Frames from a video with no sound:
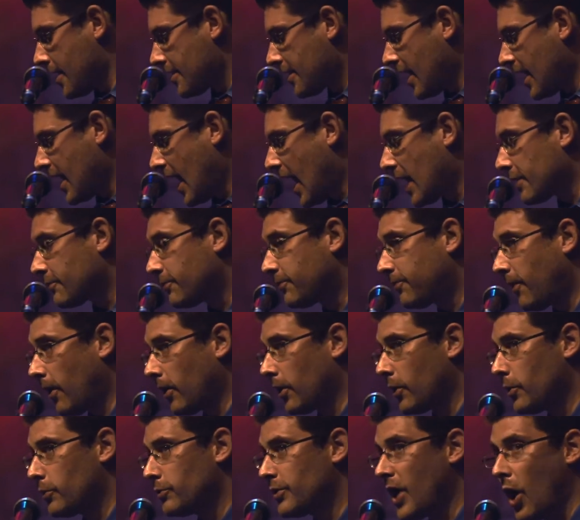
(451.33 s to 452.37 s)
They had
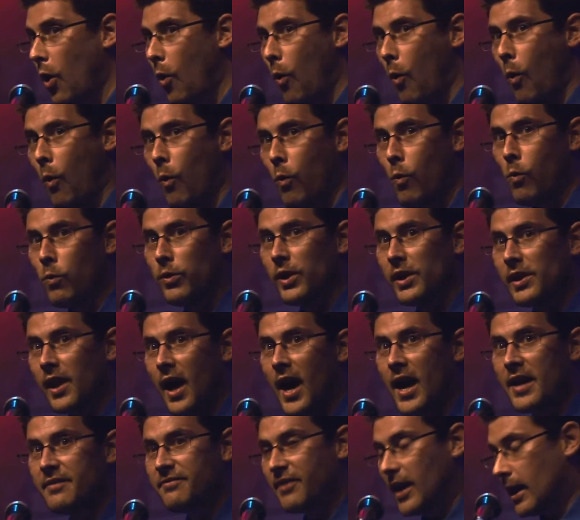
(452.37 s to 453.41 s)
followed all the
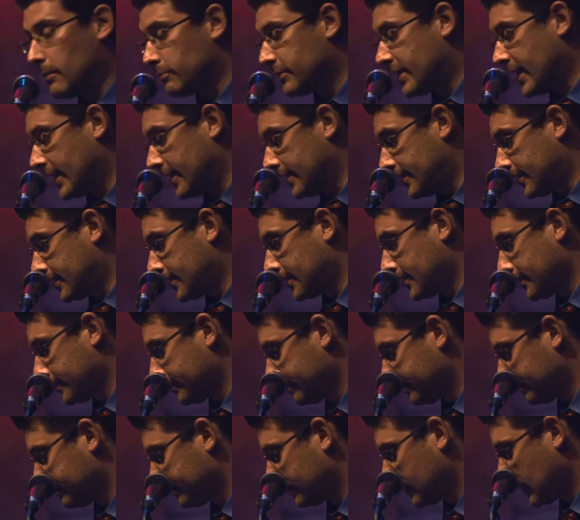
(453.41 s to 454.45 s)
live updates.
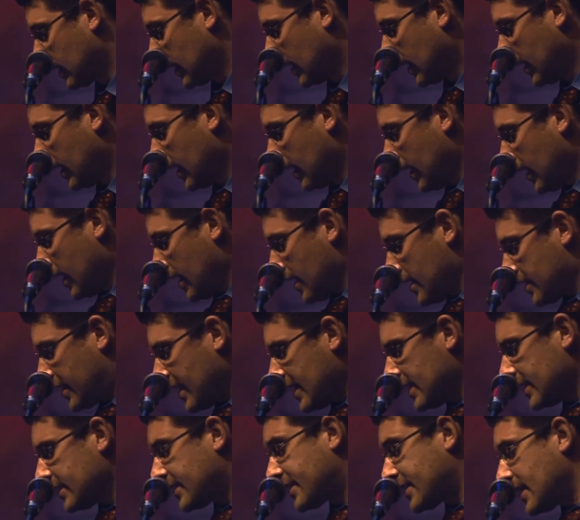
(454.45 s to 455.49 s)

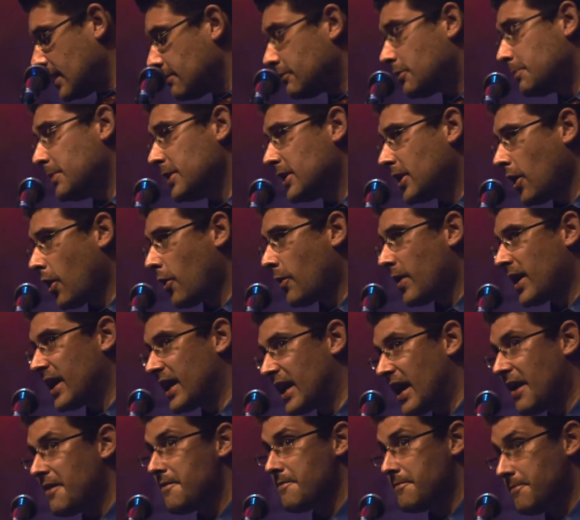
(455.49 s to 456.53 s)
Things seemed to be
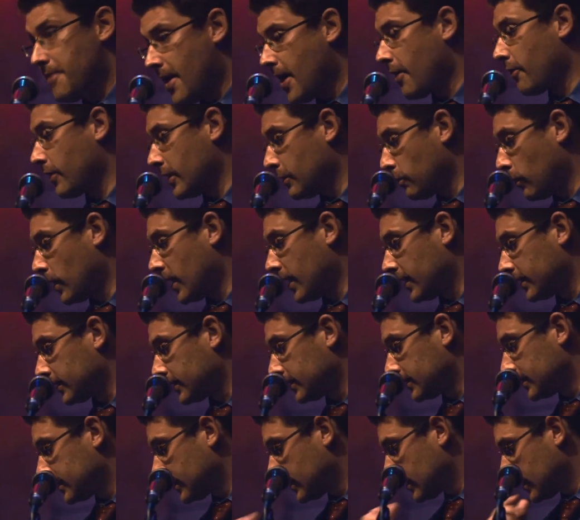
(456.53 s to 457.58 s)
going very well.
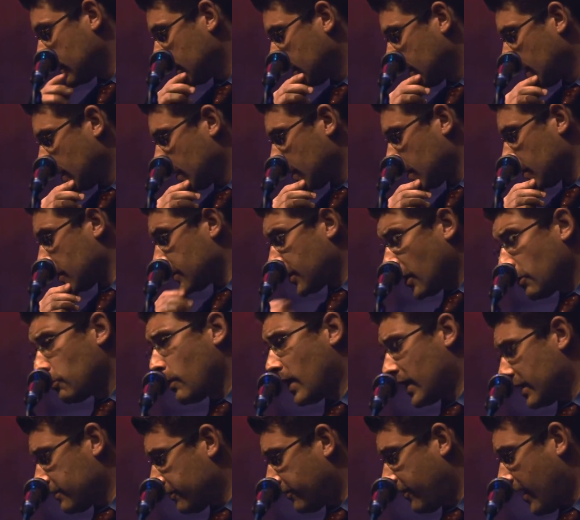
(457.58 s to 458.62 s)
So
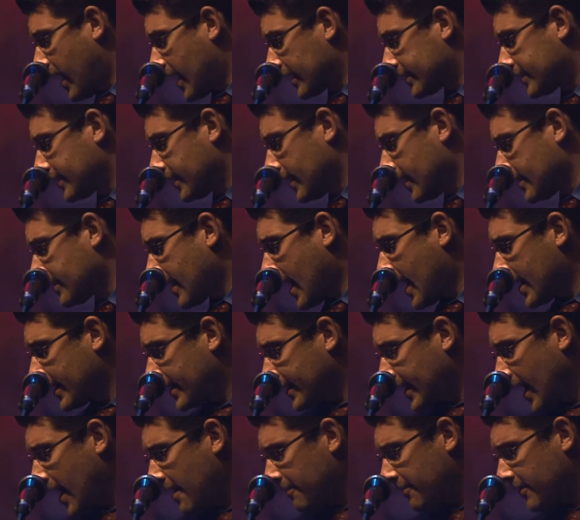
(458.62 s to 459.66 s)
well, in fact, that
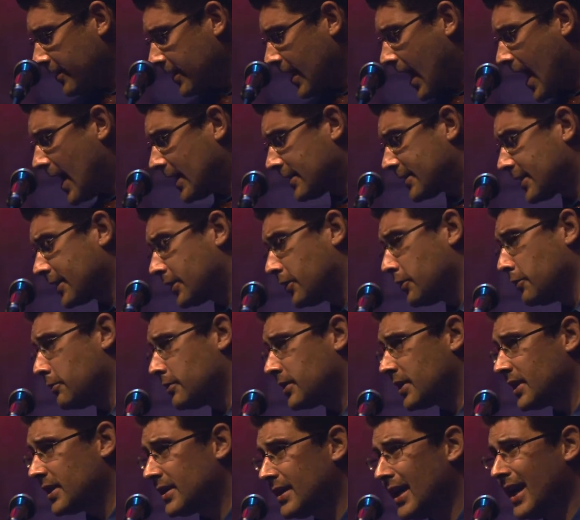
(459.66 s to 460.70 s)
Kevin
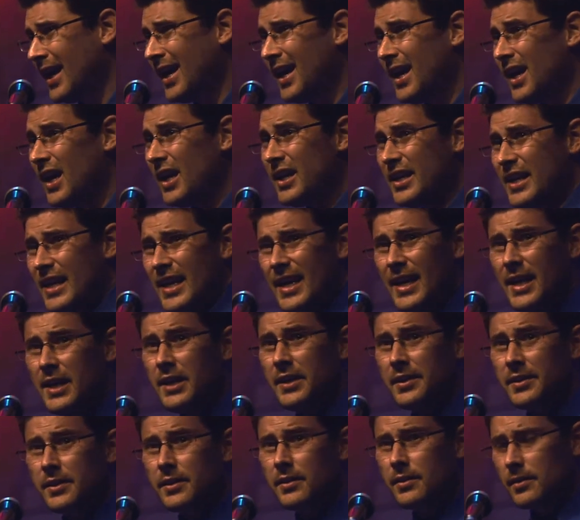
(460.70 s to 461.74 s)
executed an
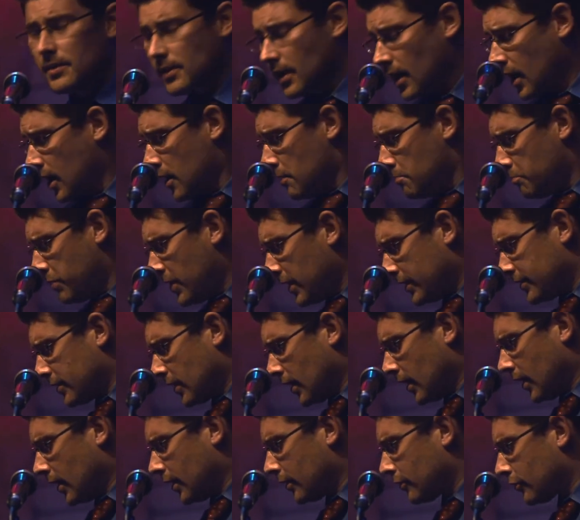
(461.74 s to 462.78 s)
innocent but
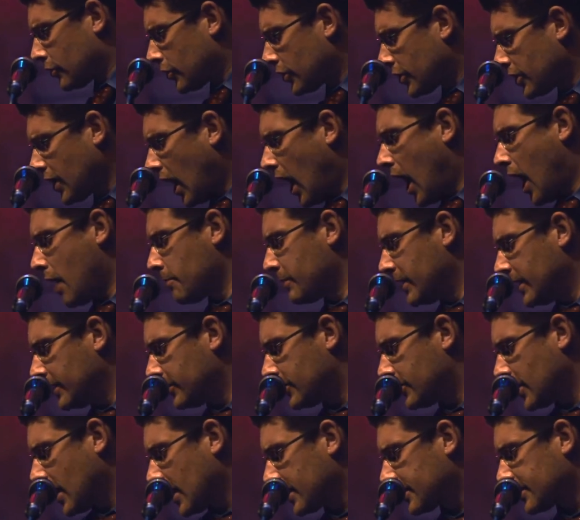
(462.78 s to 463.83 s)
charming
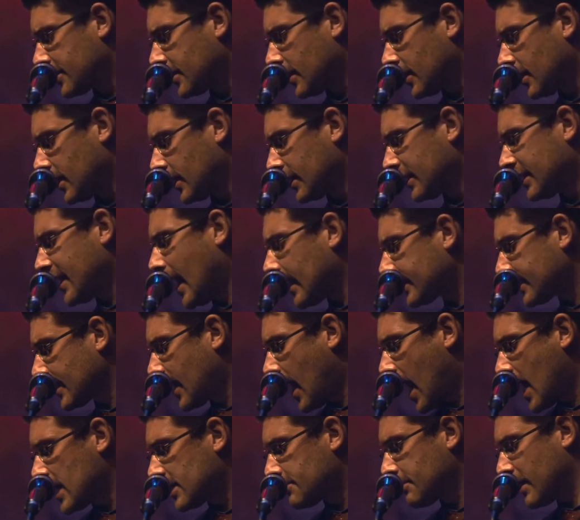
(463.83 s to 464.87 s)
gesture,
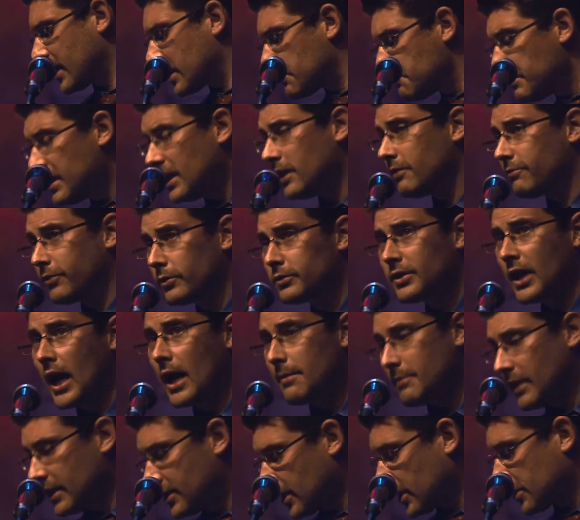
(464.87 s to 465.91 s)
catalyzed by the meaningful
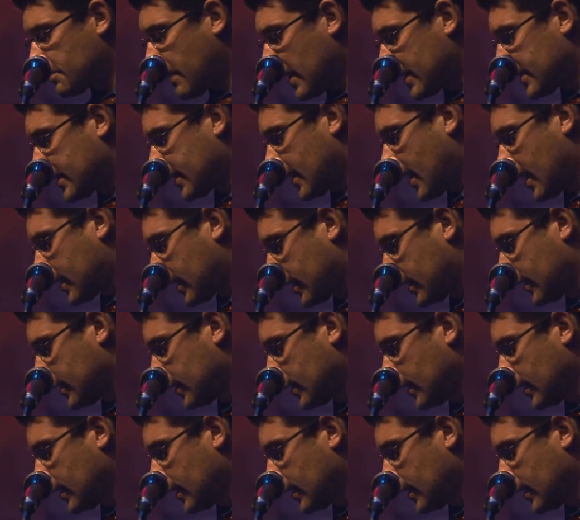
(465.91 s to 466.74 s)
time they just spent together.